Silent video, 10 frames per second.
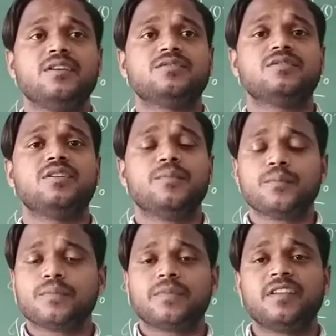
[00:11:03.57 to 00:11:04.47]

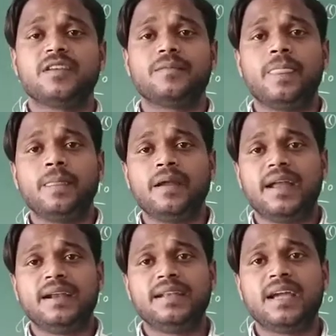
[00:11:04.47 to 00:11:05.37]
So see,
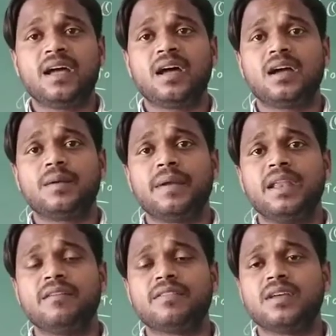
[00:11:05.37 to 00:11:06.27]
India
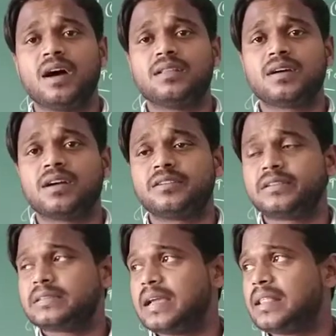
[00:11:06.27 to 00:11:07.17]
remaining with the other
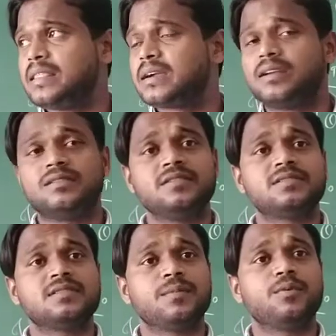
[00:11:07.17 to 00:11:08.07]
countries and the
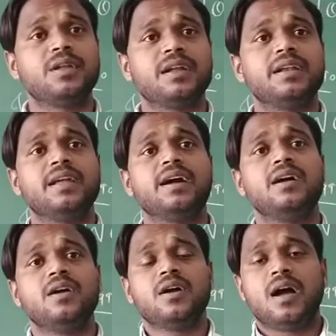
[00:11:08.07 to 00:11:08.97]
countries supporting
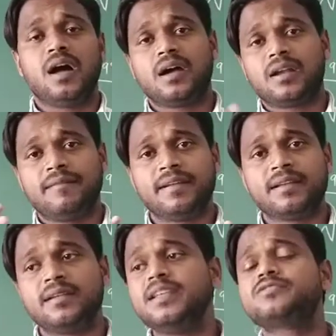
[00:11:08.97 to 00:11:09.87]
India are
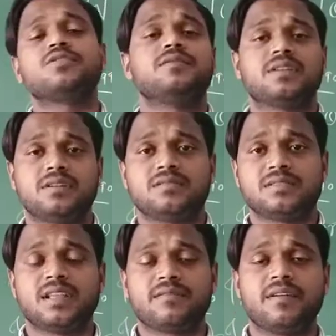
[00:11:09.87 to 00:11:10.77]
having list of the
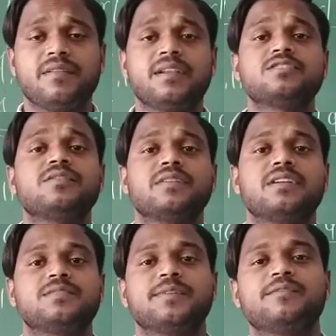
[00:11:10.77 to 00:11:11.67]
countries, like we are having list of the
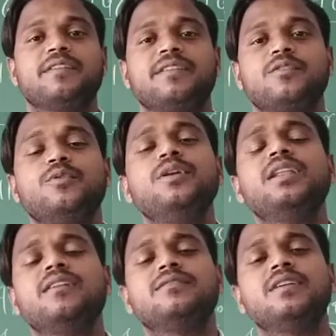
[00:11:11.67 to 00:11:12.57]
countries because we have the good
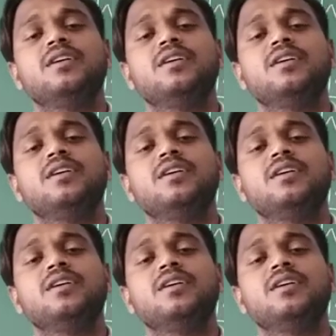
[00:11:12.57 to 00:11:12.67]
enough